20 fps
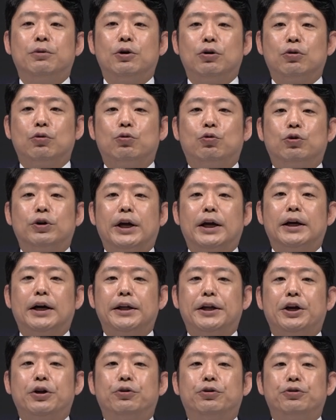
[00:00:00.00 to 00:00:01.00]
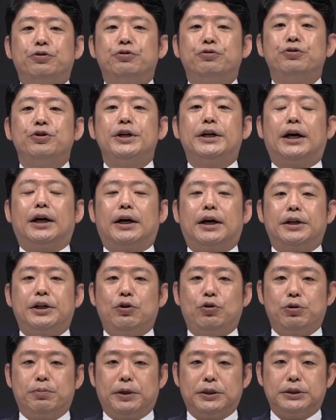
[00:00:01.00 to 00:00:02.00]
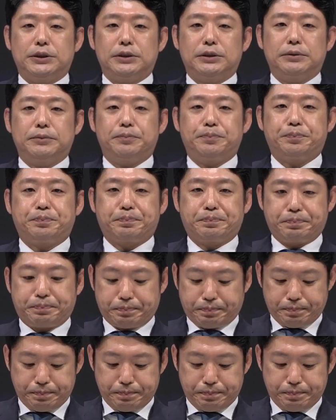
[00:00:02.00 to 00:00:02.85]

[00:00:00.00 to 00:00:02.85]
a lot to the creation of outstanding services.